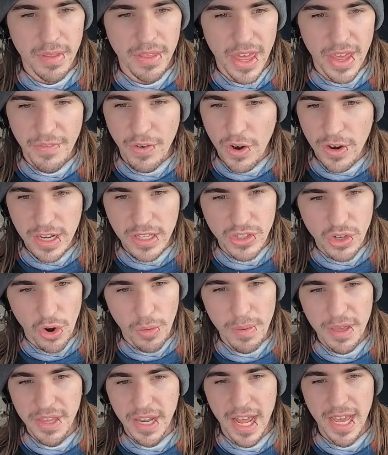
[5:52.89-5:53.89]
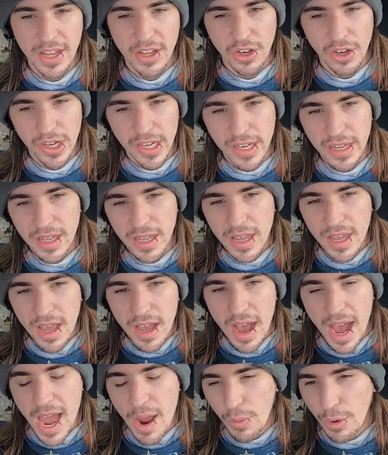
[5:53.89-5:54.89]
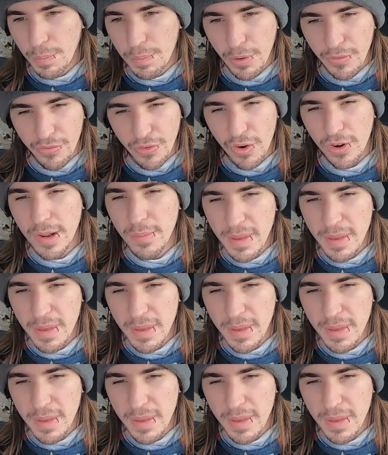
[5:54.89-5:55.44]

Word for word: They've already told me that I could. I would prefer